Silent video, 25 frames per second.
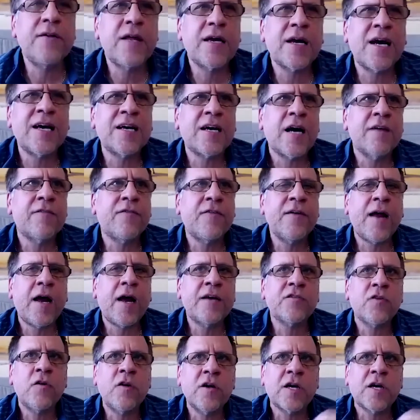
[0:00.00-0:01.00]
like I, I, feel, I
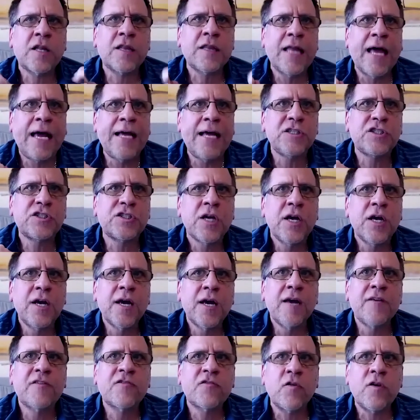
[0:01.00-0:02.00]
sort of clench
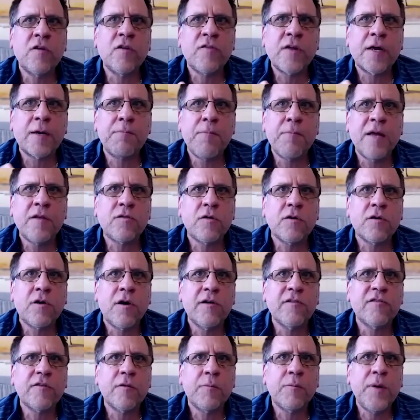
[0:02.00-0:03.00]
it's sort of like mental
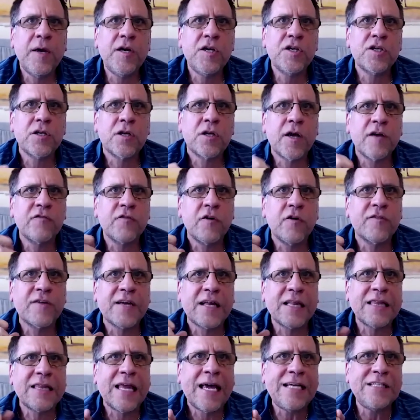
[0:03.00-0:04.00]
constipation. I sort of
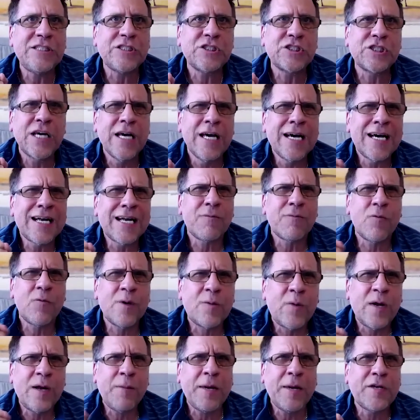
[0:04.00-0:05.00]
clench. What,
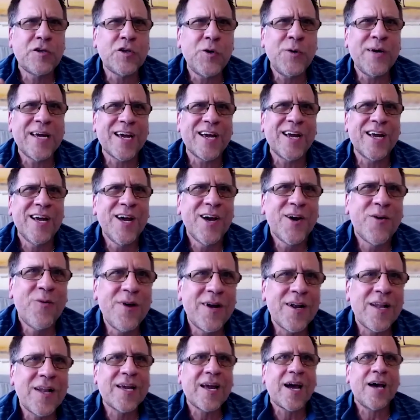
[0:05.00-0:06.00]
right. what am I doing?
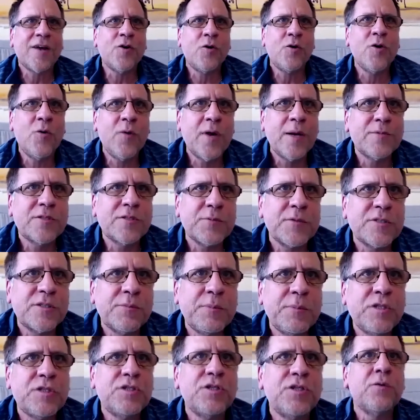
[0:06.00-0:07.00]
What, like, I don't know what I'm mm-hmm. supposed to
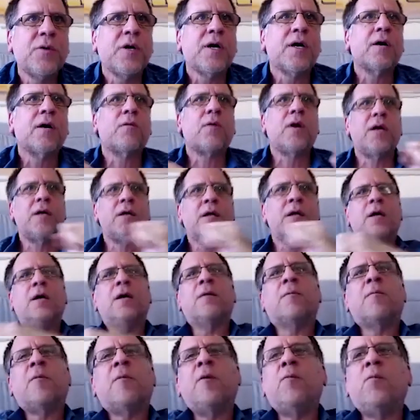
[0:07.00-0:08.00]
be doing, right?
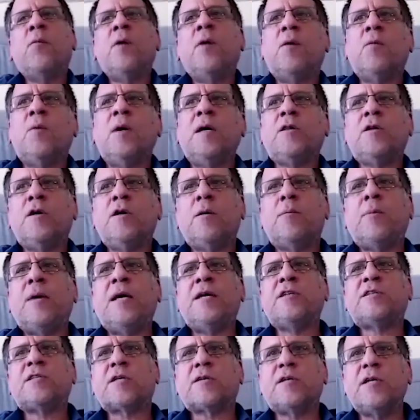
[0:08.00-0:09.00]
right. And what, what they're
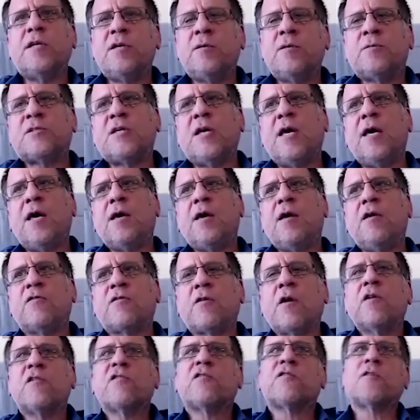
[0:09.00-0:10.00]
basically saying
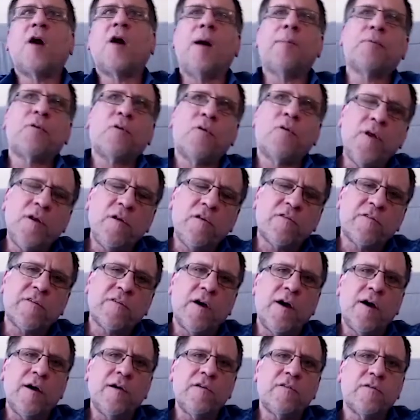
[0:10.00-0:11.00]
is stop
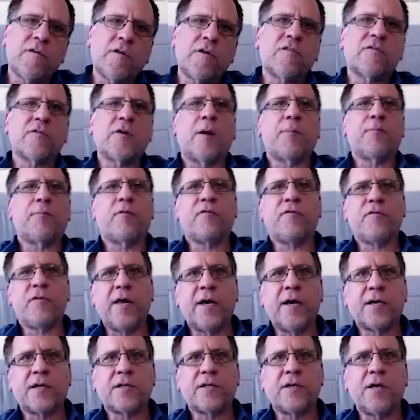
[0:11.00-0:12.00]
criticizing, stop
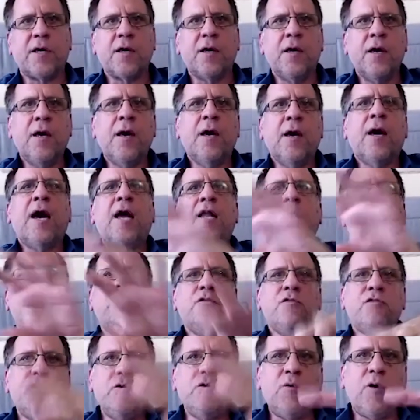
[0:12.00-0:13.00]
reflecting. And if
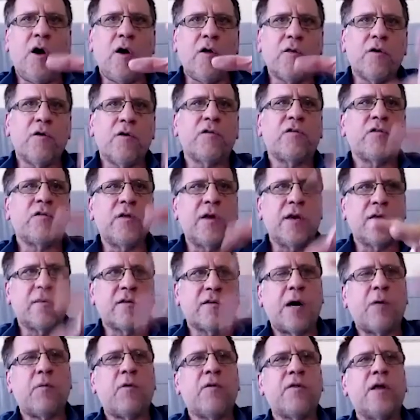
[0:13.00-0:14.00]
you do all those things,
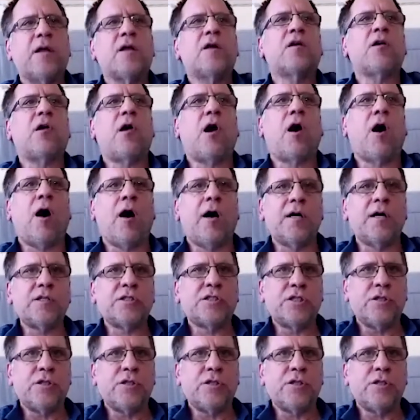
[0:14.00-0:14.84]
that will then cause